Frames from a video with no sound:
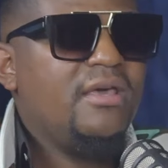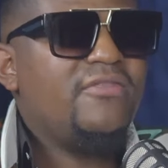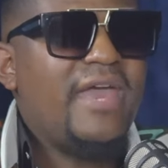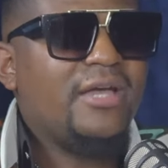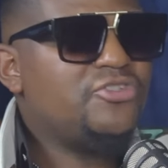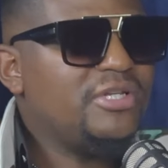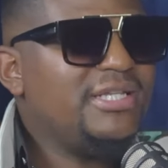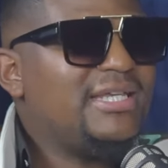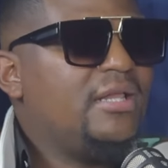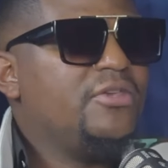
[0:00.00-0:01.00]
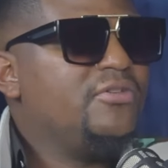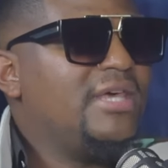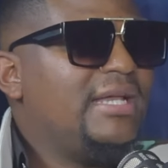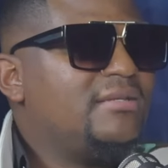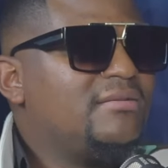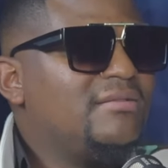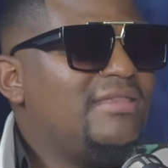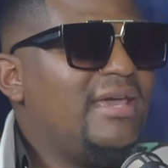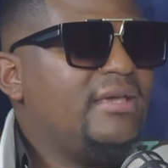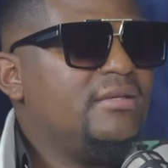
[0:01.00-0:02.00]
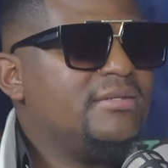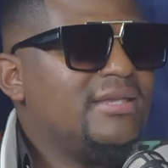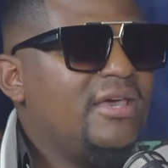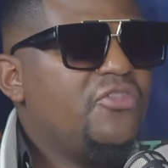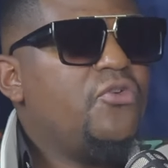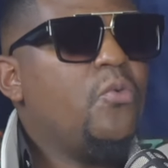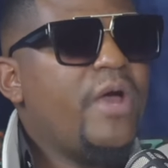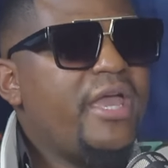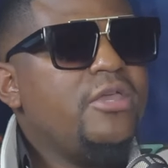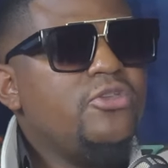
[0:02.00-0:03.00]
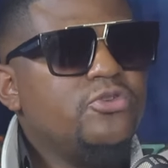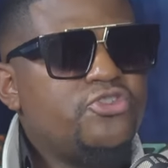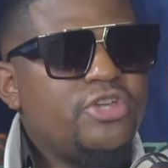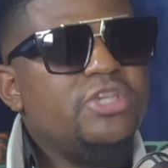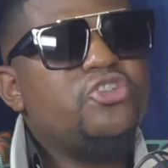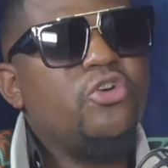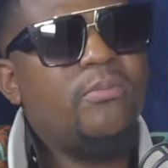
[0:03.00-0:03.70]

they actually tell you that there is the way you treat your